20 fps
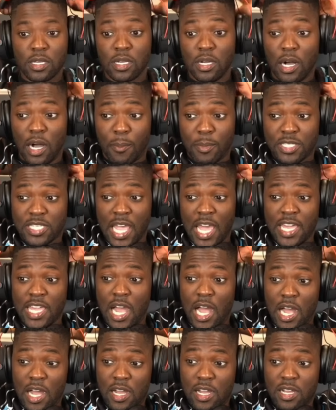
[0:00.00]
I'm gonna tell
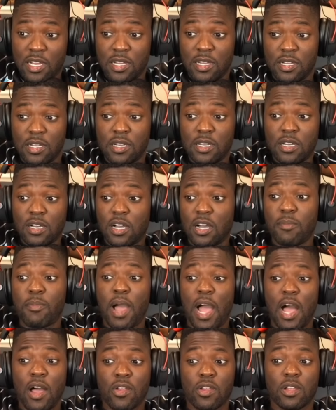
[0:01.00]
y'all
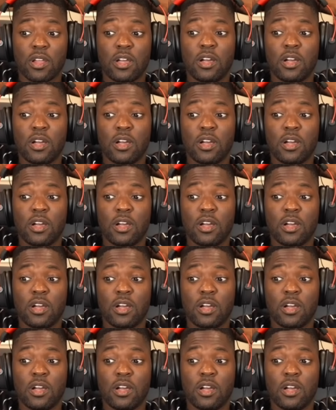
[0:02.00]
about